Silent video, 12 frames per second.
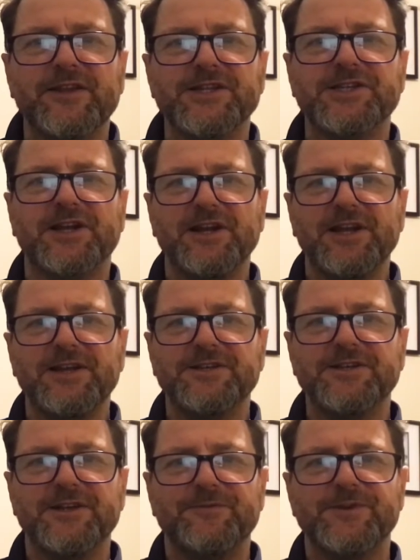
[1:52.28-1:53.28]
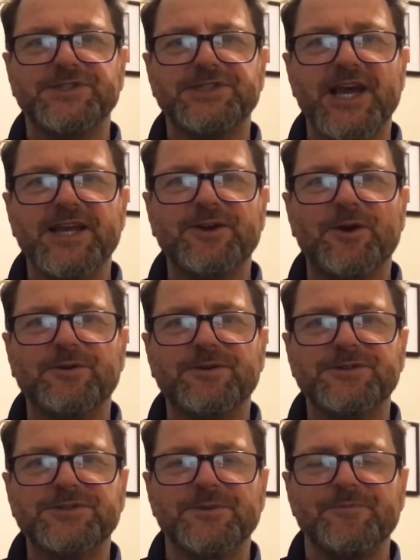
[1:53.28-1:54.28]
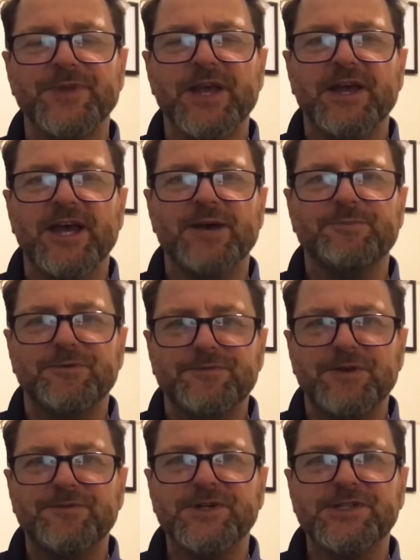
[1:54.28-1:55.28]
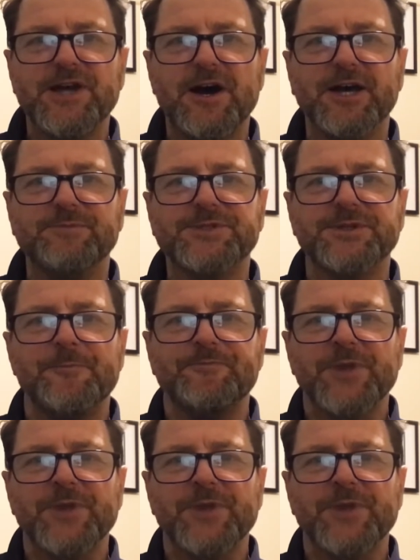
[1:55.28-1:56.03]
that's clear to different stakeholders of different types.